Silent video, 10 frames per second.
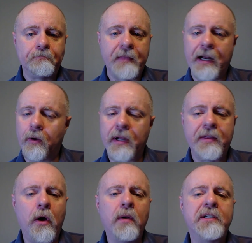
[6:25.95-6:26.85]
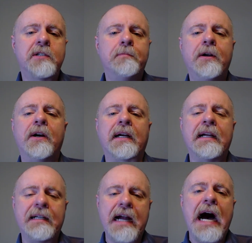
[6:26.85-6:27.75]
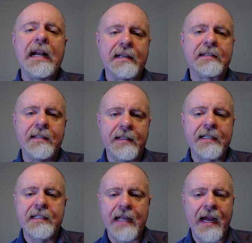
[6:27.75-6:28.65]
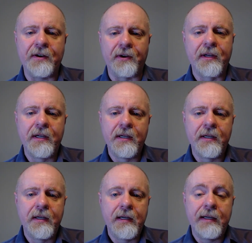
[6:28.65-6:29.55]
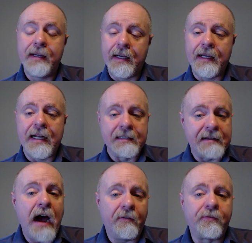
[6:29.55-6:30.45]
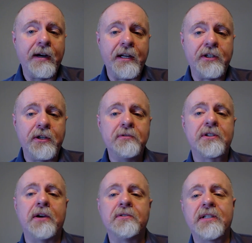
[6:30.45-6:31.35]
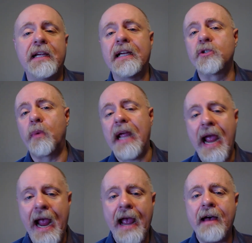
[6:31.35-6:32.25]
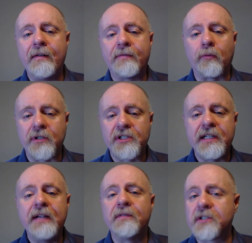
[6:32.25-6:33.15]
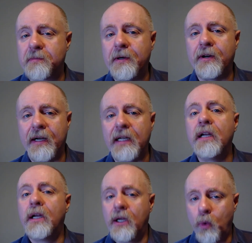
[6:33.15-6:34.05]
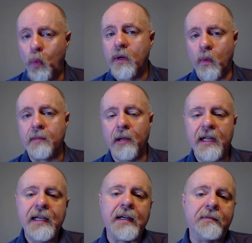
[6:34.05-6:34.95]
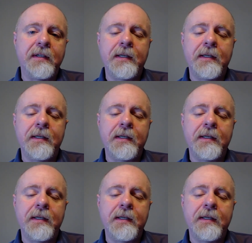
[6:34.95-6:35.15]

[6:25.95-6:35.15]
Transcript: And only the Holy Spirit can guide us in this standard and is now free to do so, seeing as we have received the Spirit when we believed.